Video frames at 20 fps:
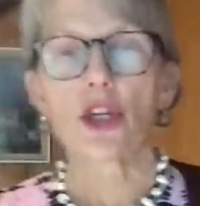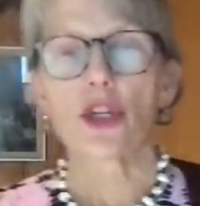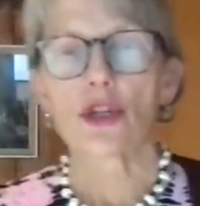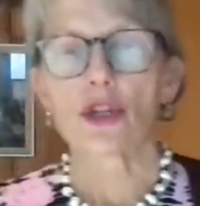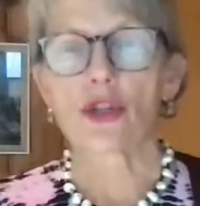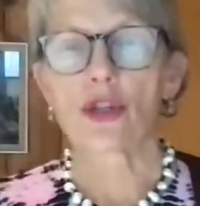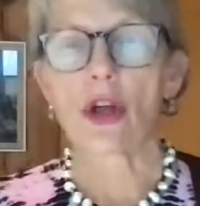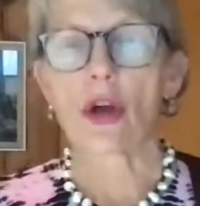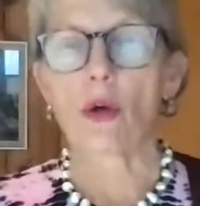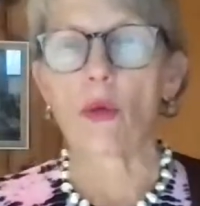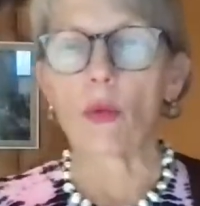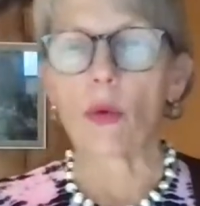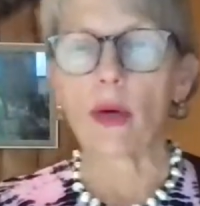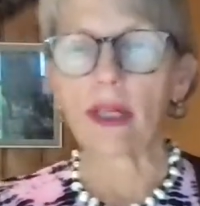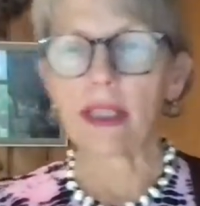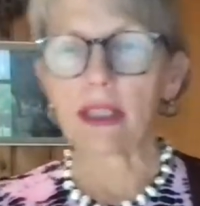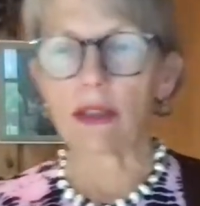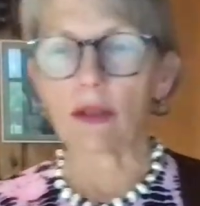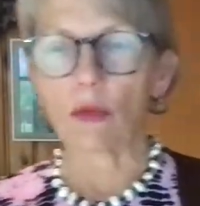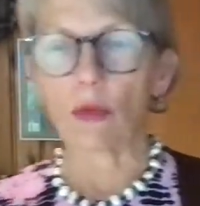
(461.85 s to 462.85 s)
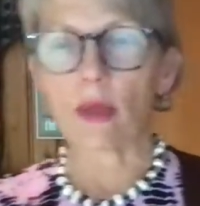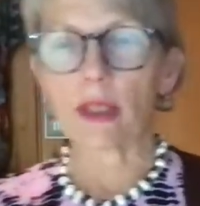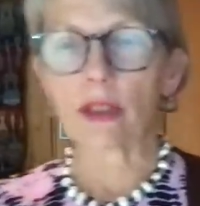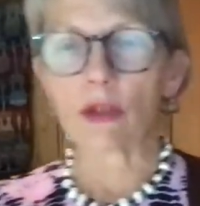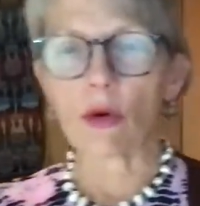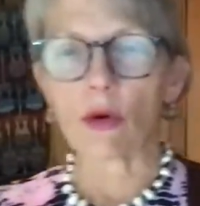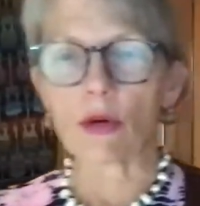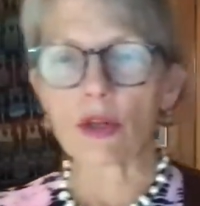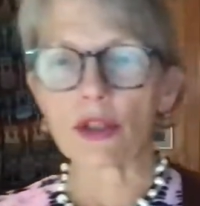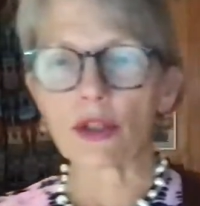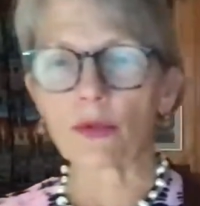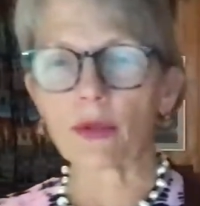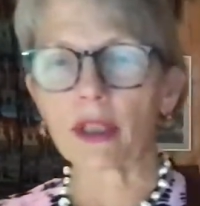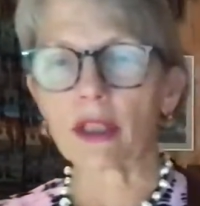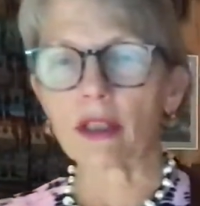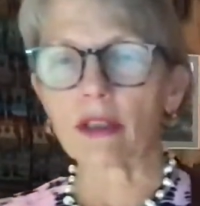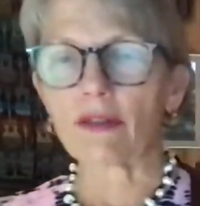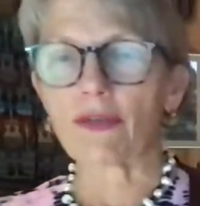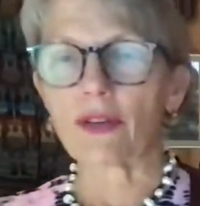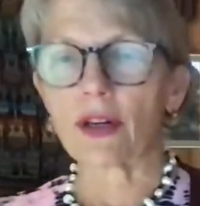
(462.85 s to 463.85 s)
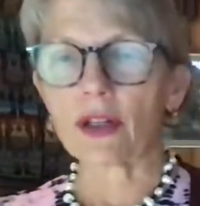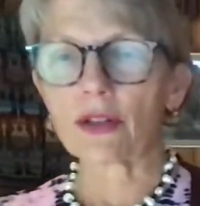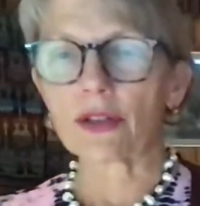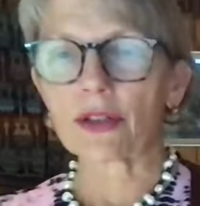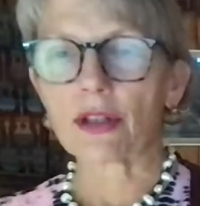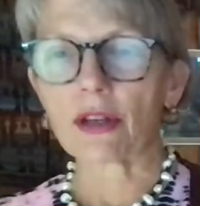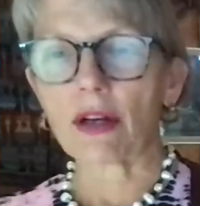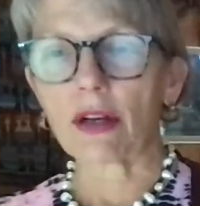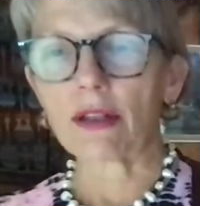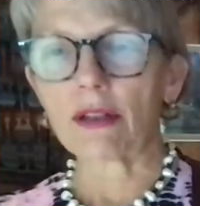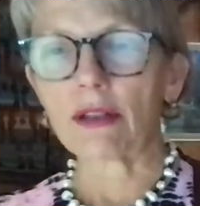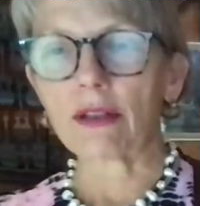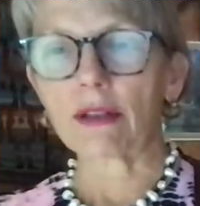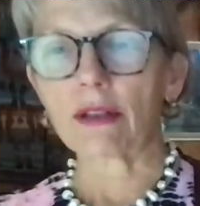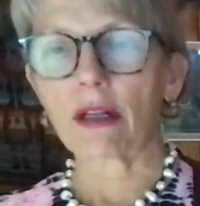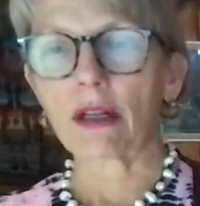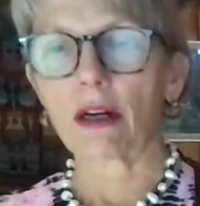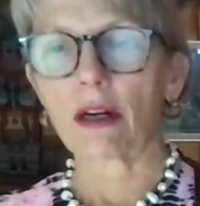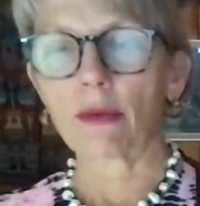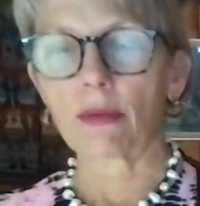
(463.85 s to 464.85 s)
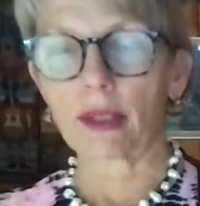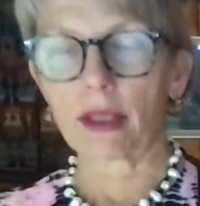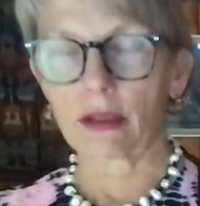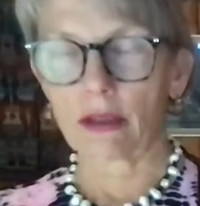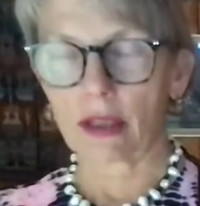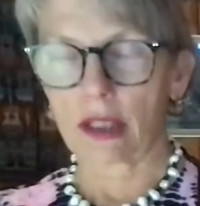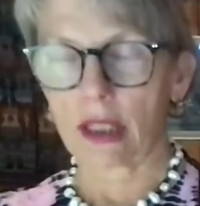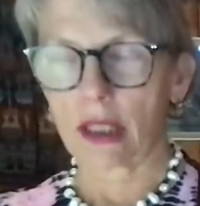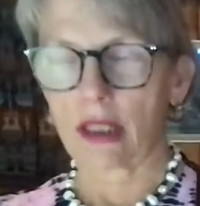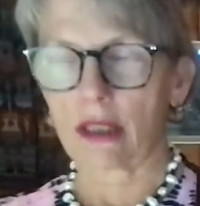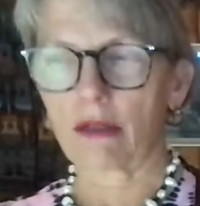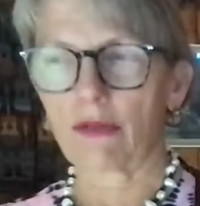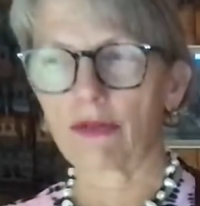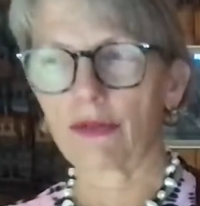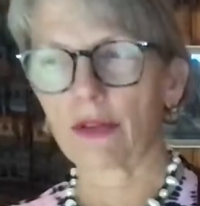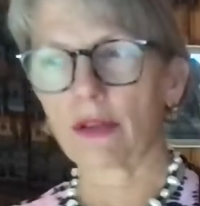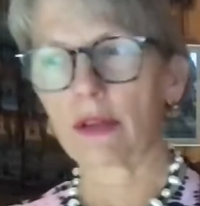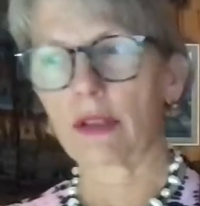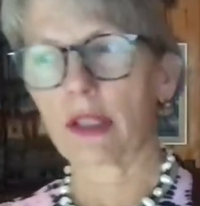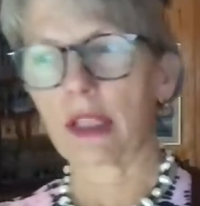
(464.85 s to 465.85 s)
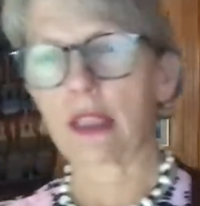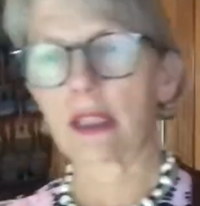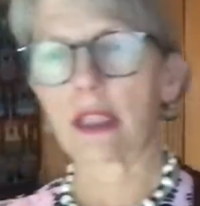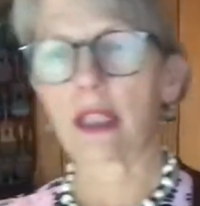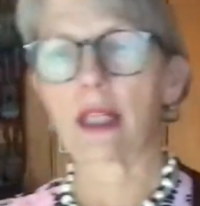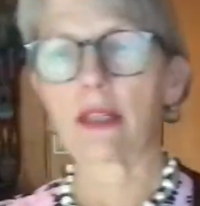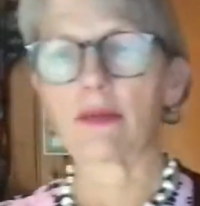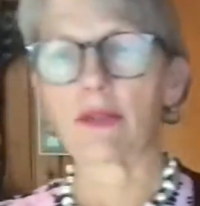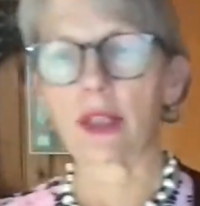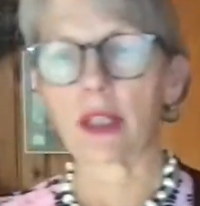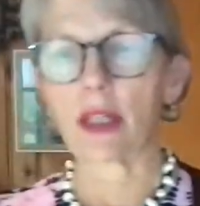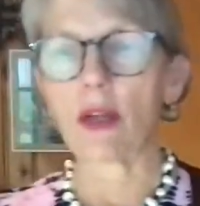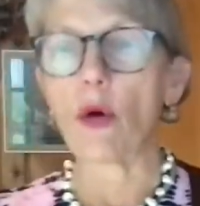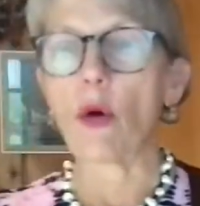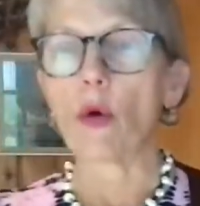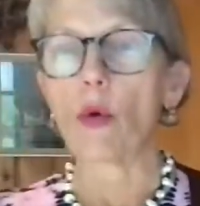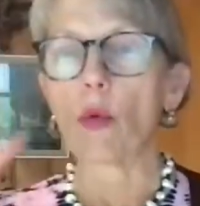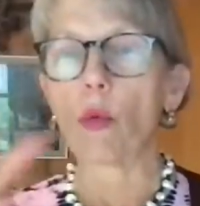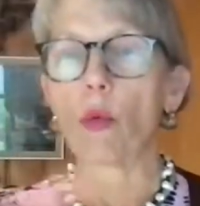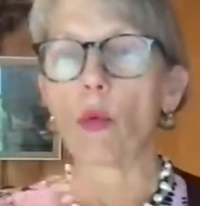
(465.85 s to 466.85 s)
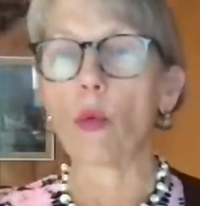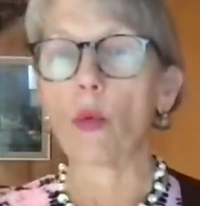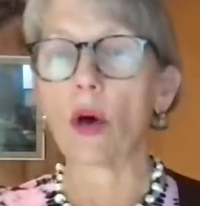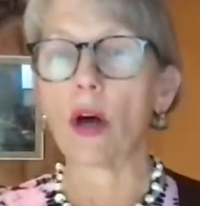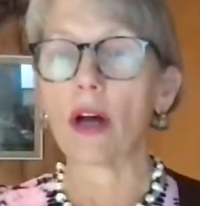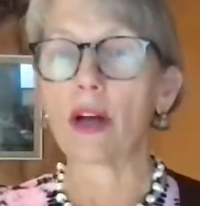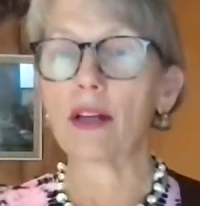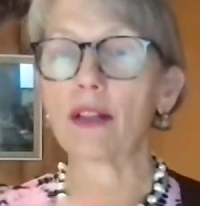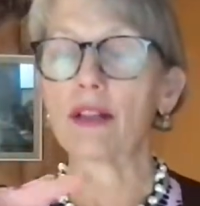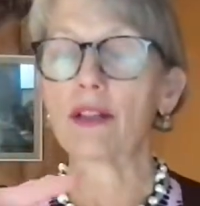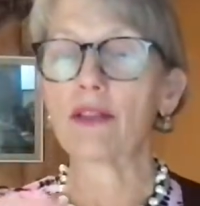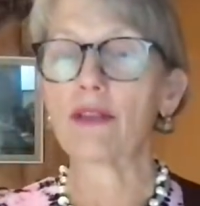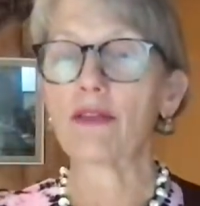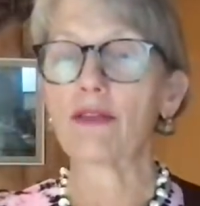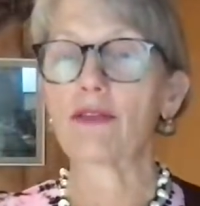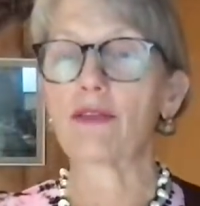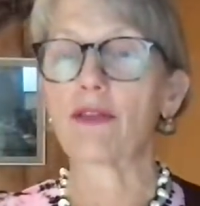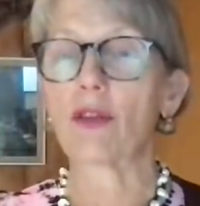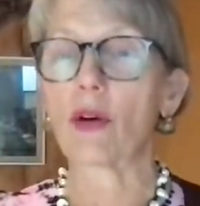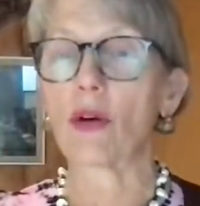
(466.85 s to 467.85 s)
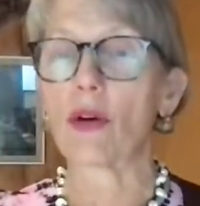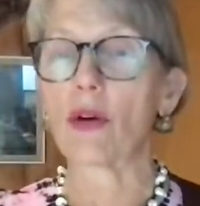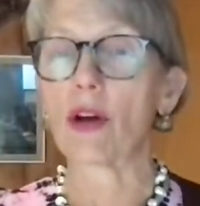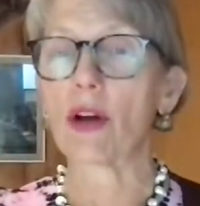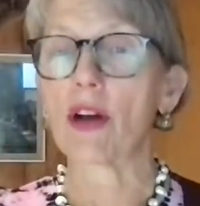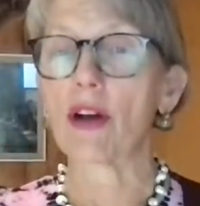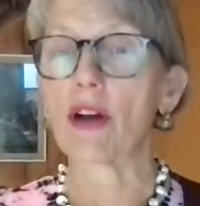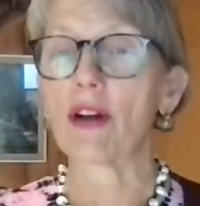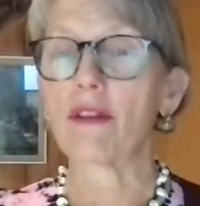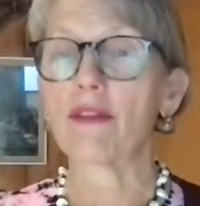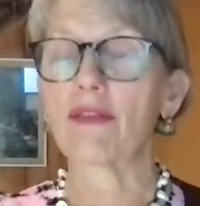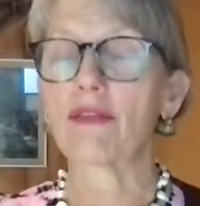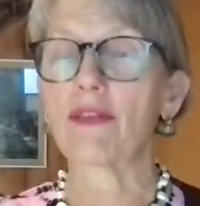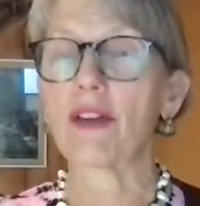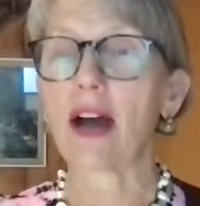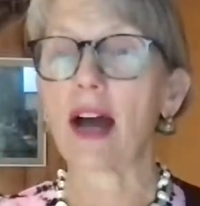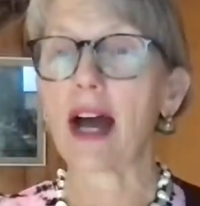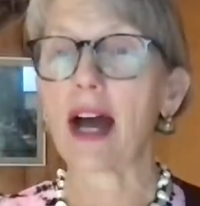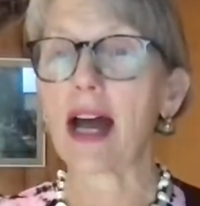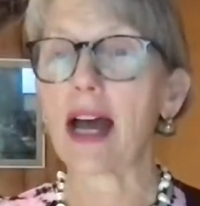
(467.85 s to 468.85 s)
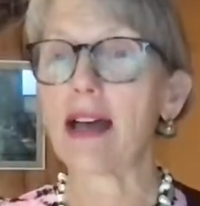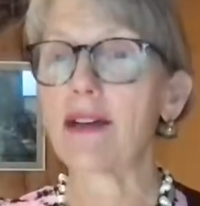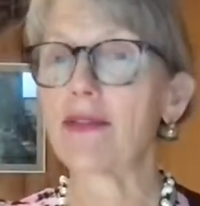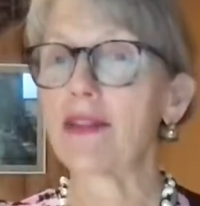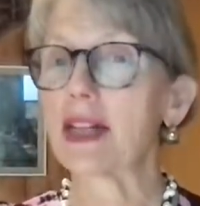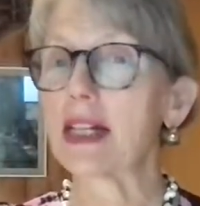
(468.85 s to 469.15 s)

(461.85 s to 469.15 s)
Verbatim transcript: So what, what chords are we going to focus on? Are we going to need for in the key of D? One, four, five,